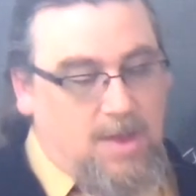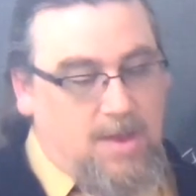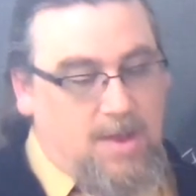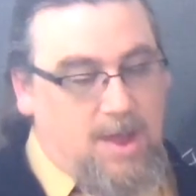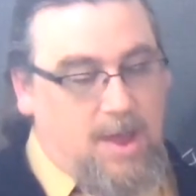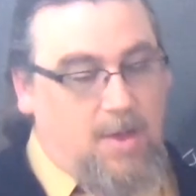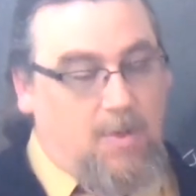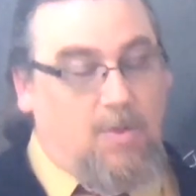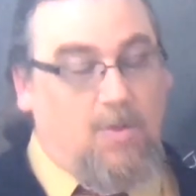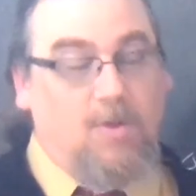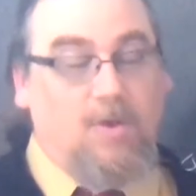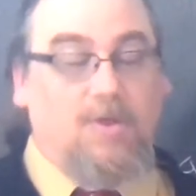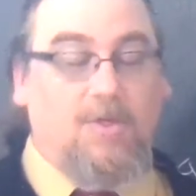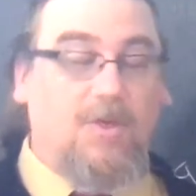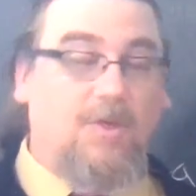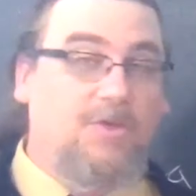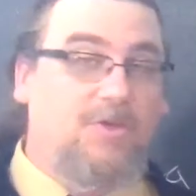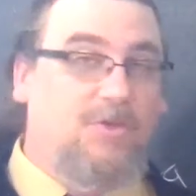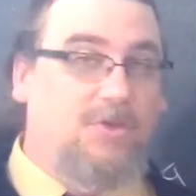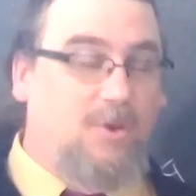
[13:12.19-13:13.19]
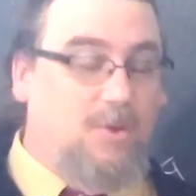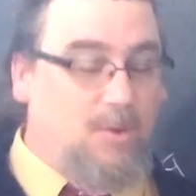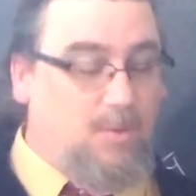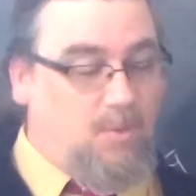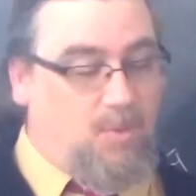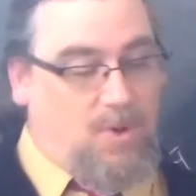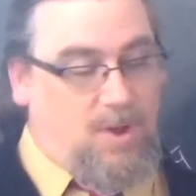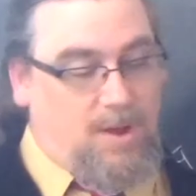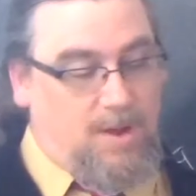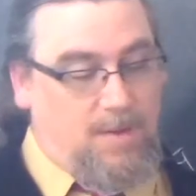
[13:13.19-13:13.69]
Now, look at the third
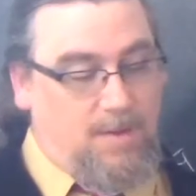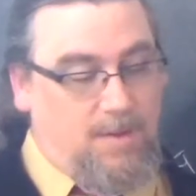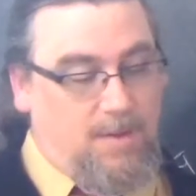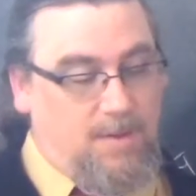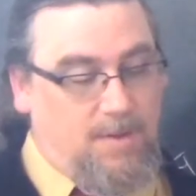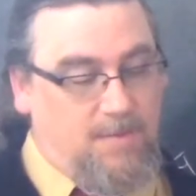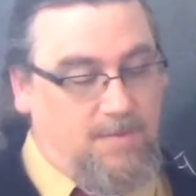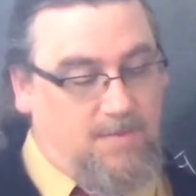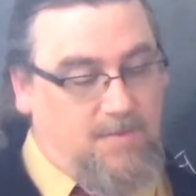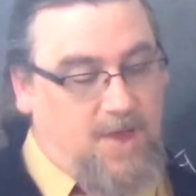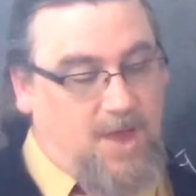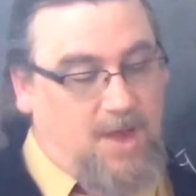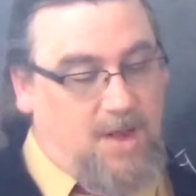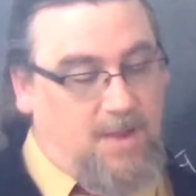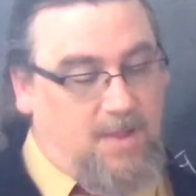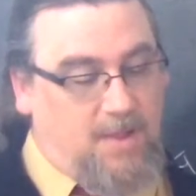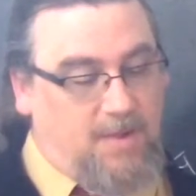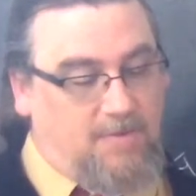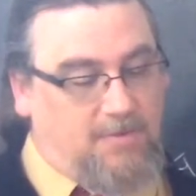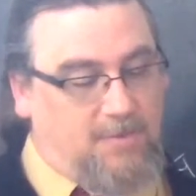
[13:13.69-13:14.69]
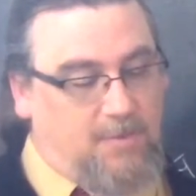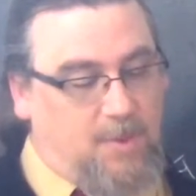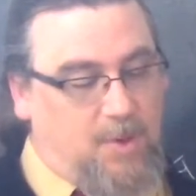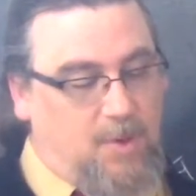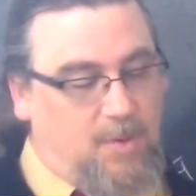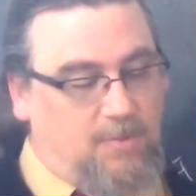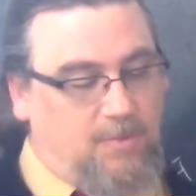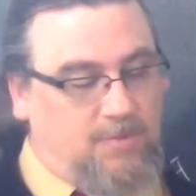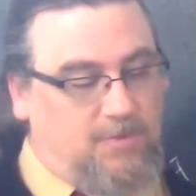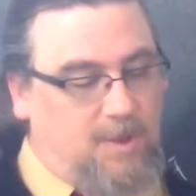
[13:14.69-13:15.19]
one. Finally,
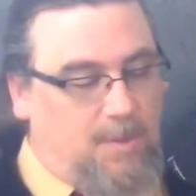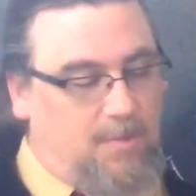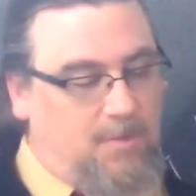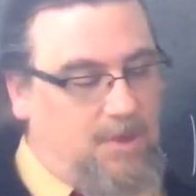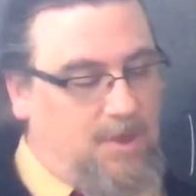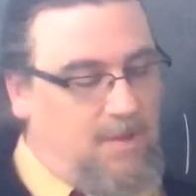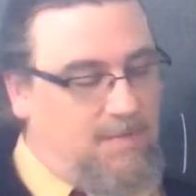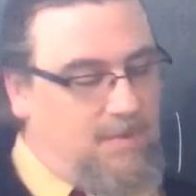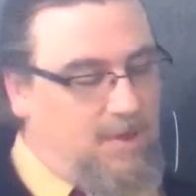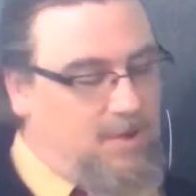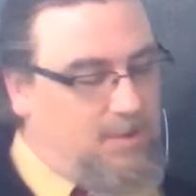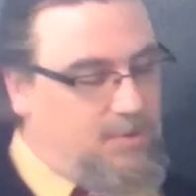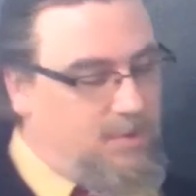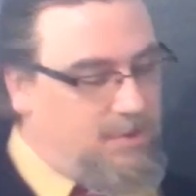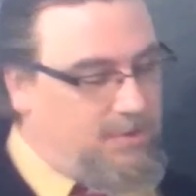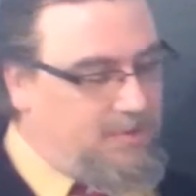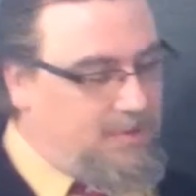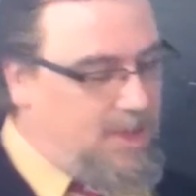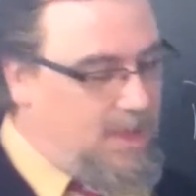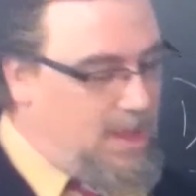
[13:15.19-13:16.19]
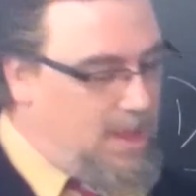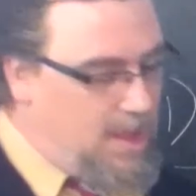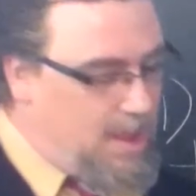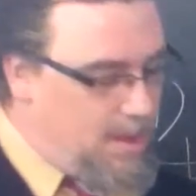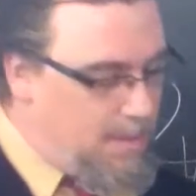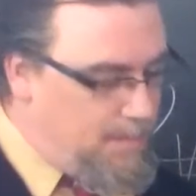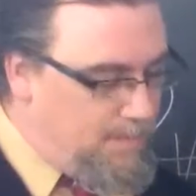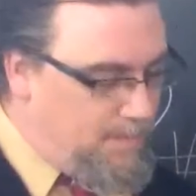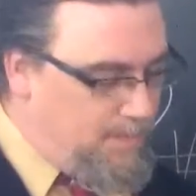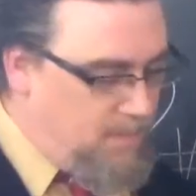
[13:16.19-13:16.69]
suppose something of interest to
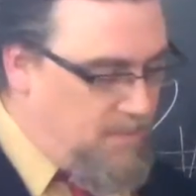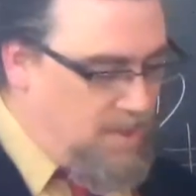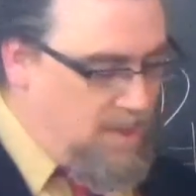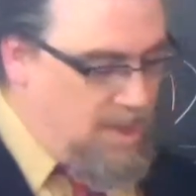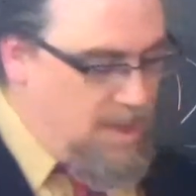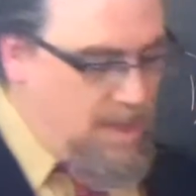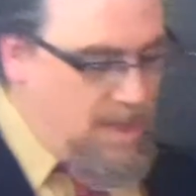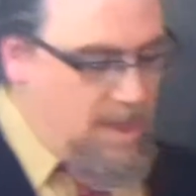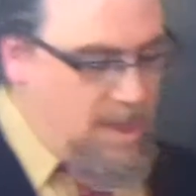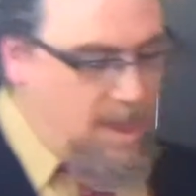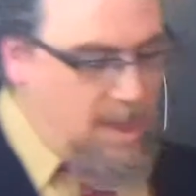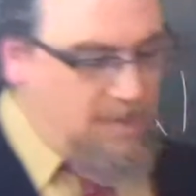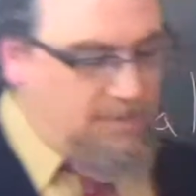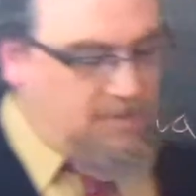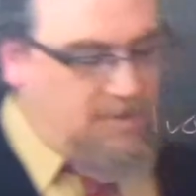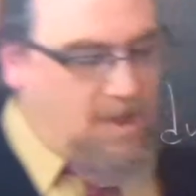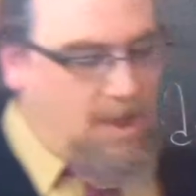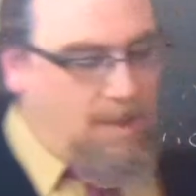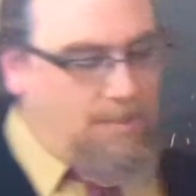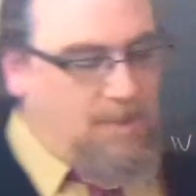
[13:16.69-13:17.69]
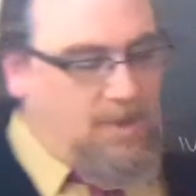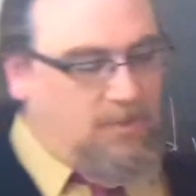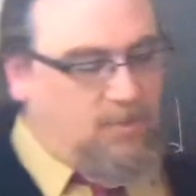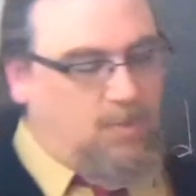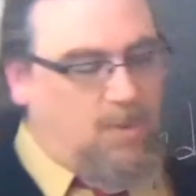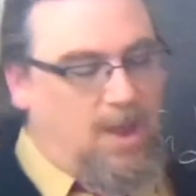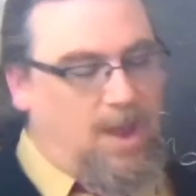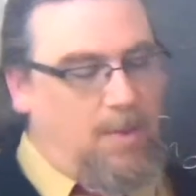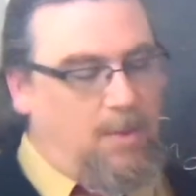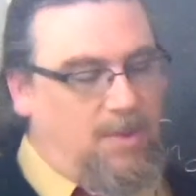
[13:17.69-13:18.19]
him has come his
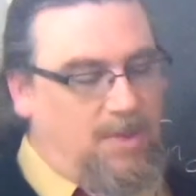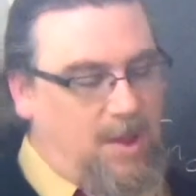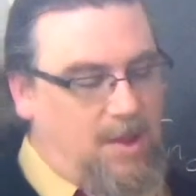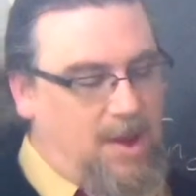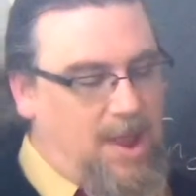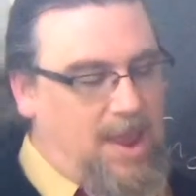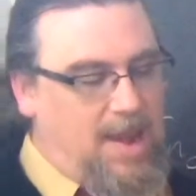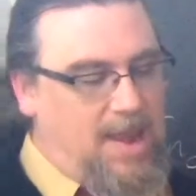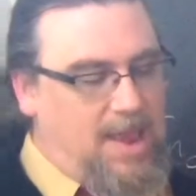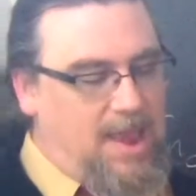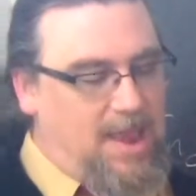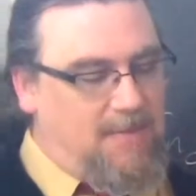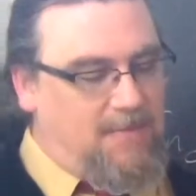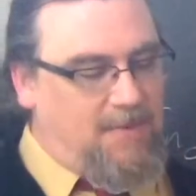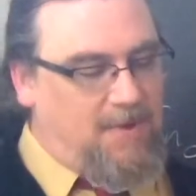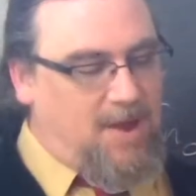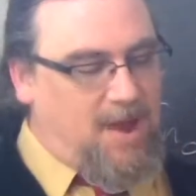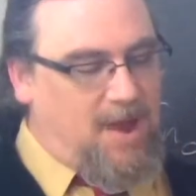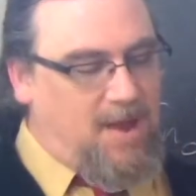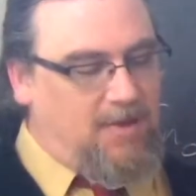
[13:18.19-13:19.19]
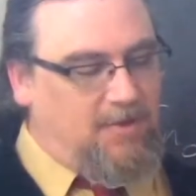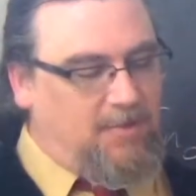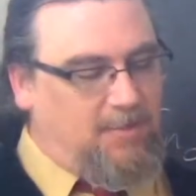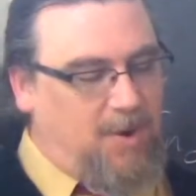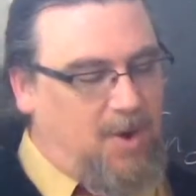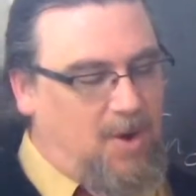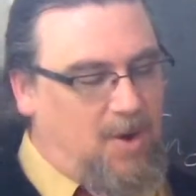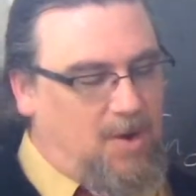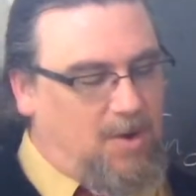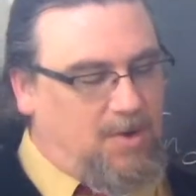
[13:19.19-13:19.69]
way without any effort on his
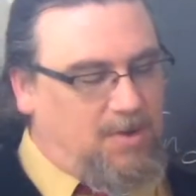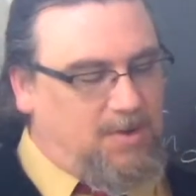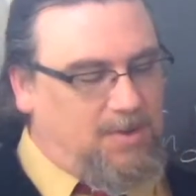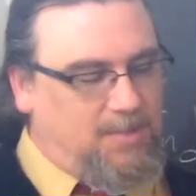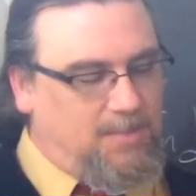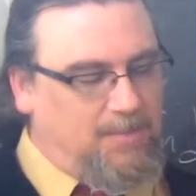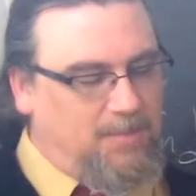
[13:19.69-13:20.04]
part.